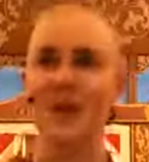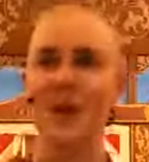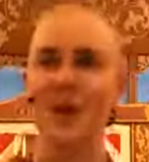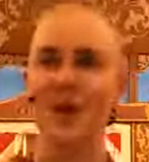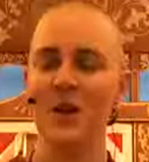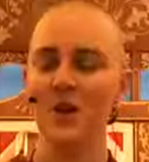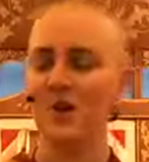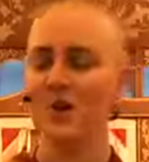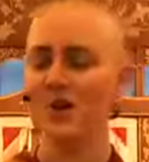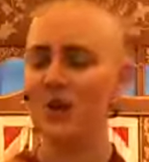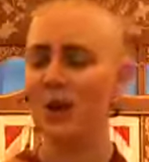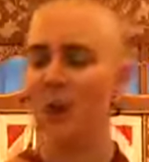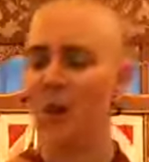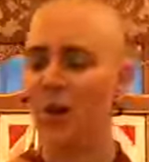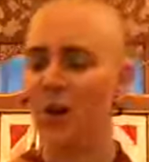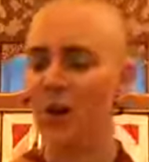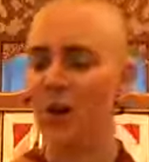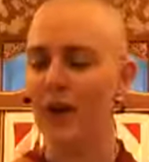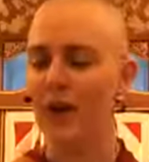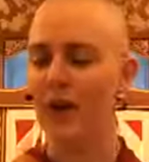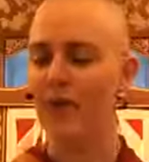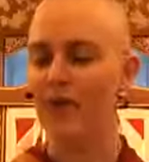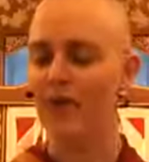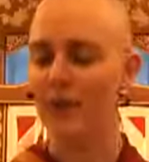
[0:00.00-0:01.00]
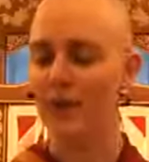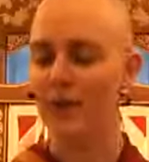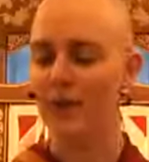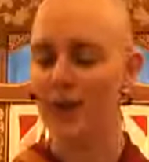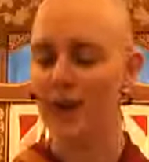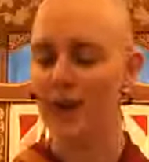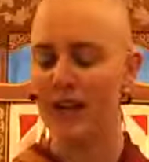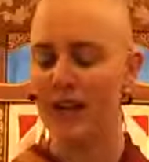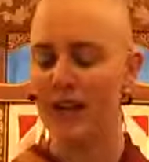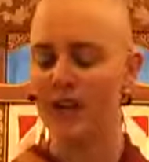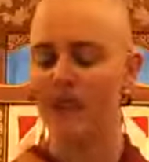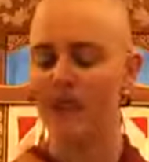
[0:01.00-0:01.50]
So if you would
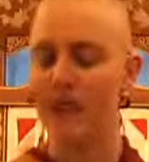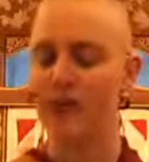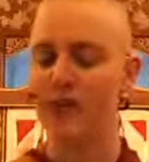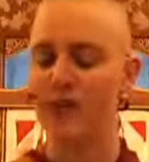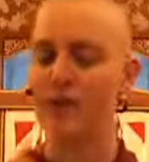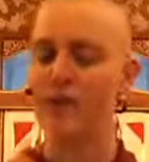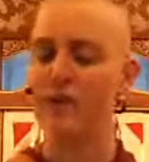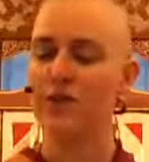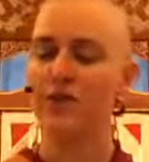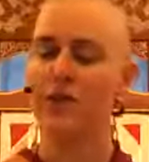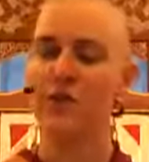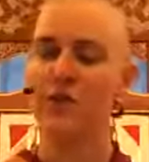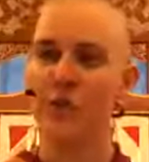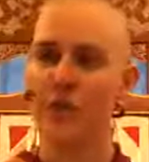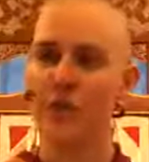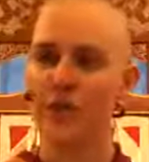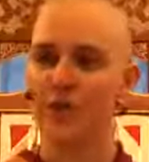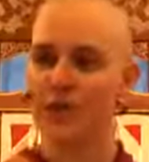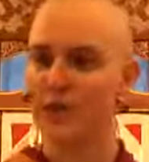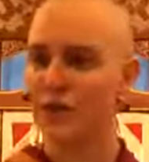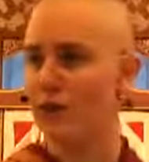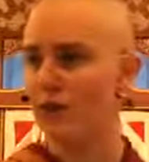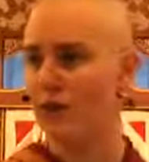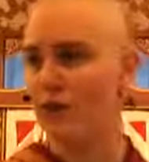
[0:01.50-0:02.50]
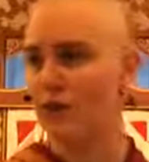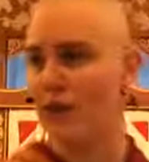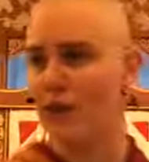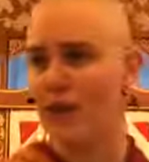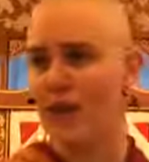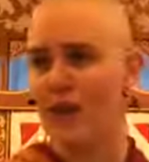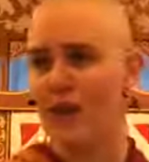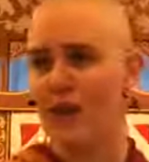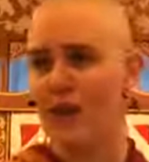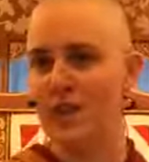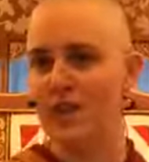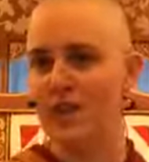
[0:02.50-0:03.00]
like to turn to the very first
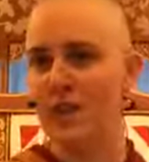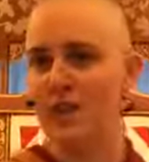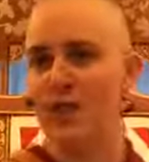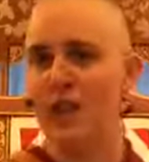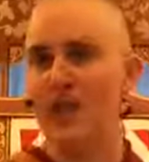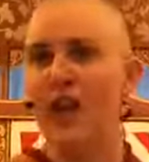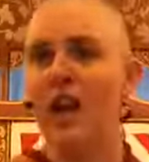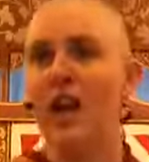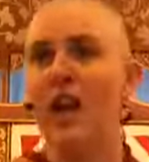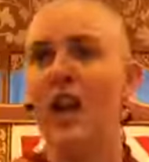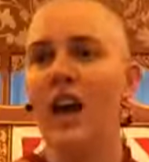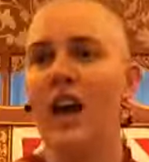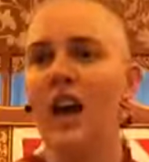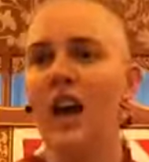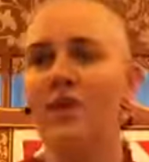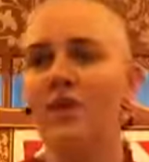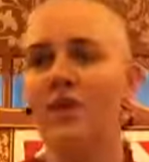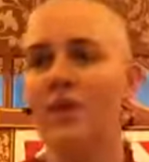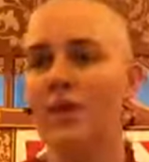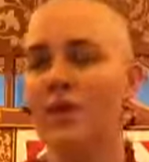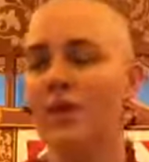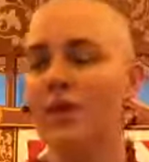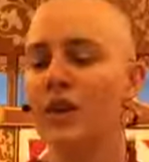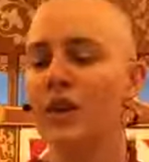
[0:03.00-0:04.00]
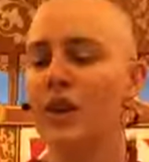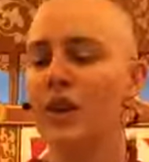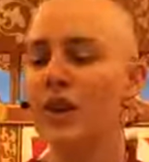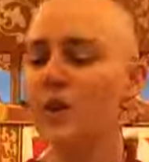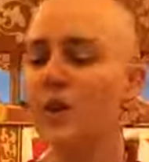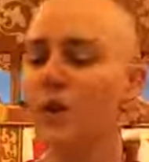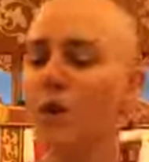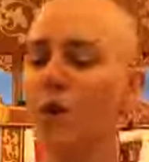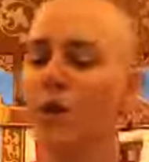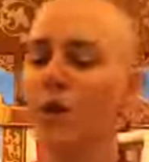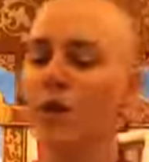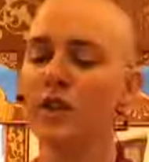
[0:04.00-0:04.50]
page of your
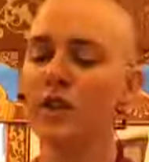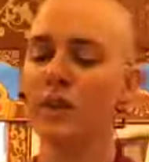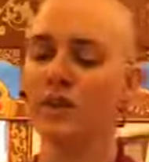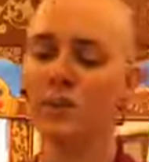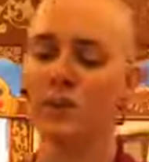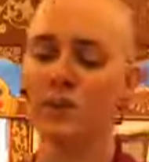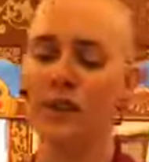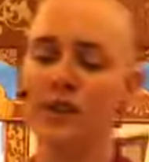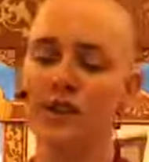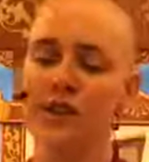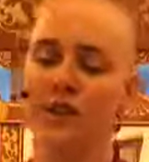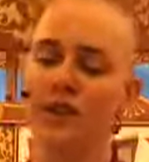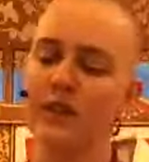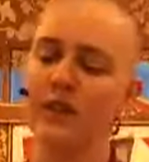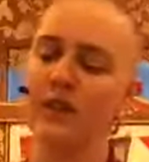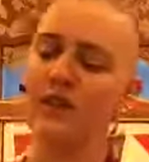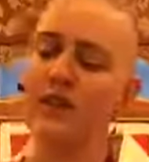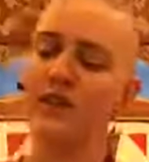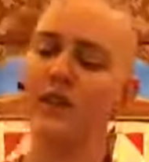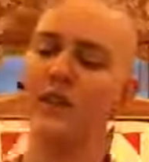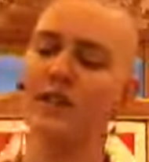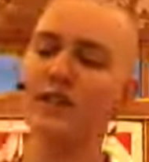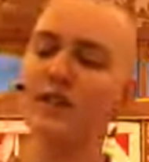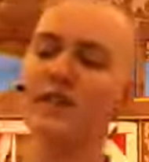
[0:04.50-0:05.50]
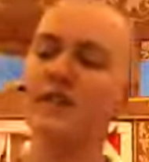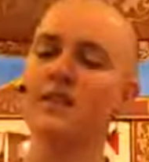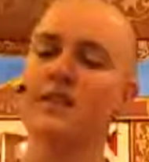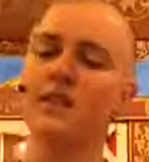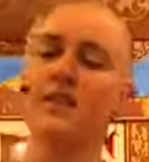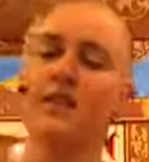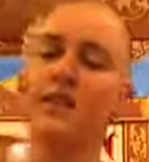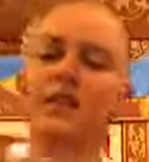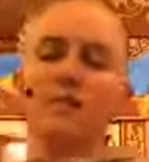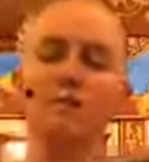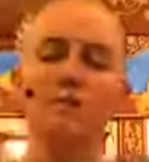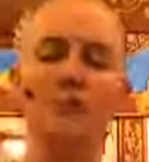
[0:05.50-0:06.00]
course materials, it
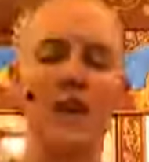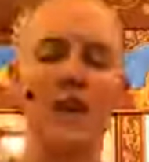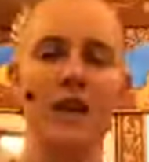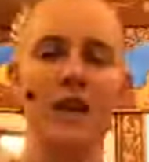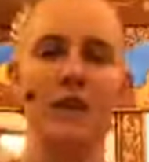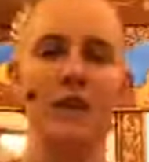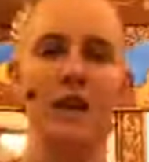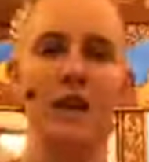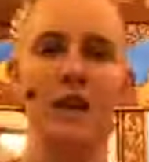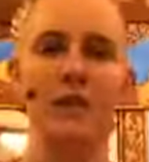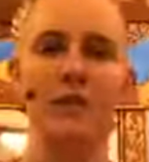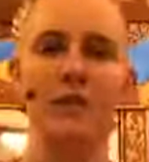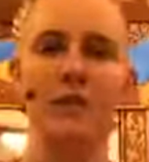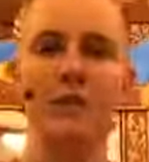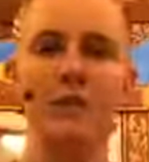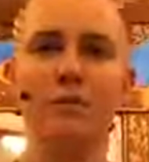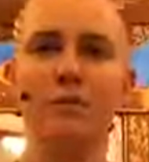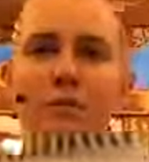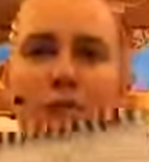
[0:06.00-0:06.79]
says Main Lamrim